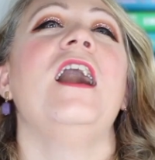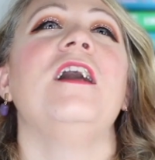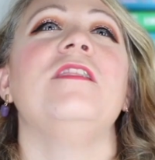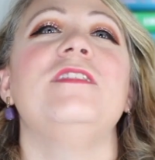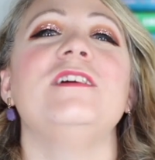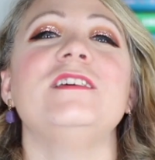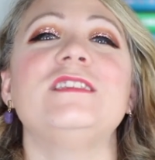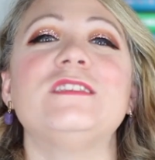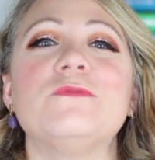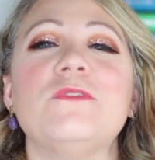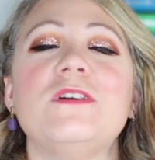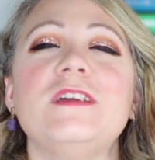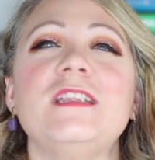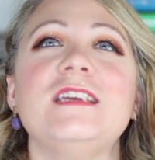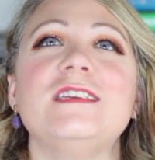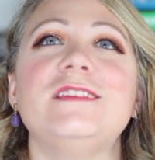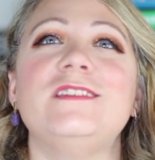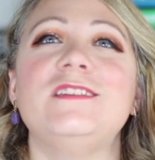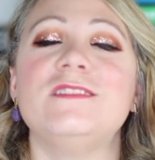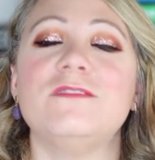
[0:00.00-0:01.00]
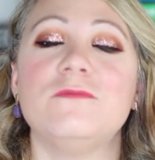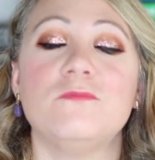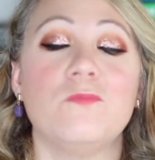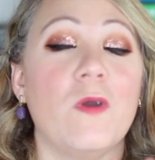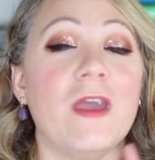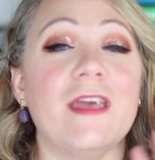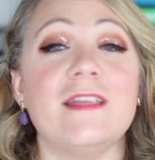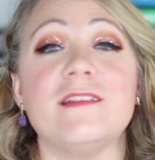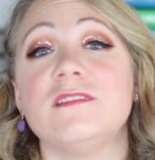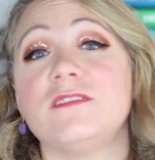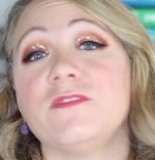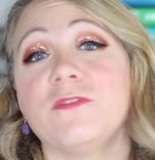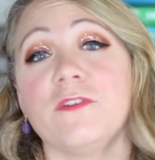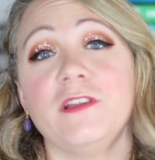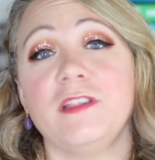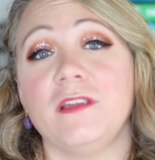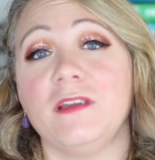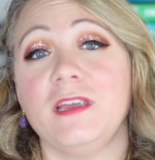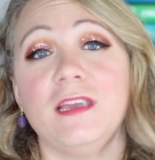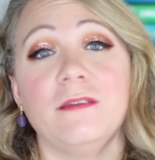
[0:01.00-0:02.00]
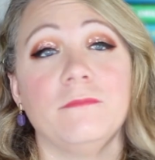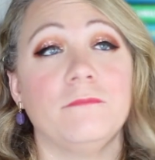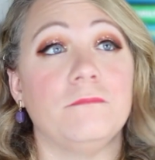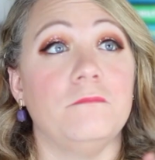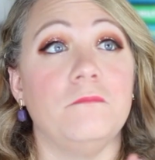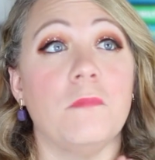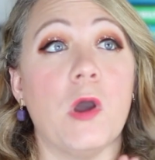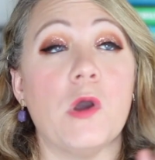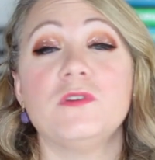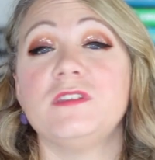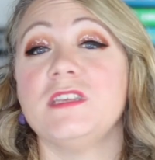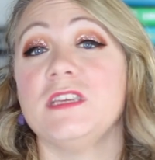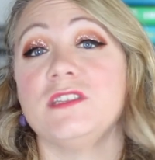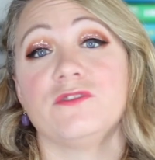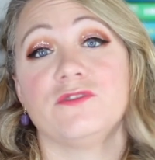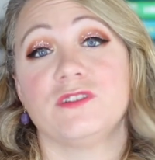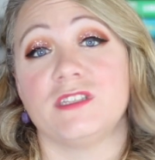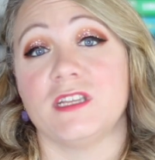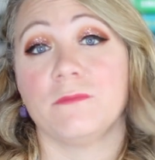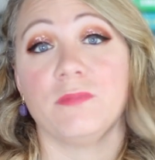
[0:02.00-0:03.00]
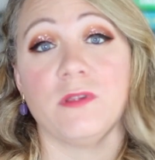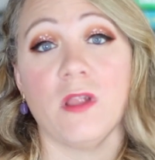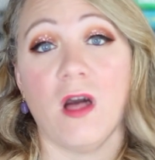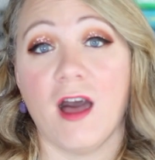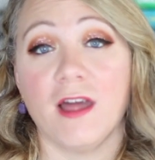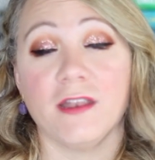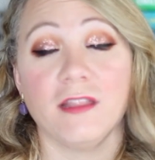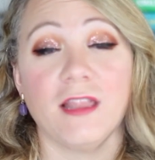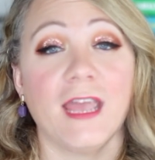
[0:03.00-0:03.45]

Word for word: This one wins for the most interesting plot.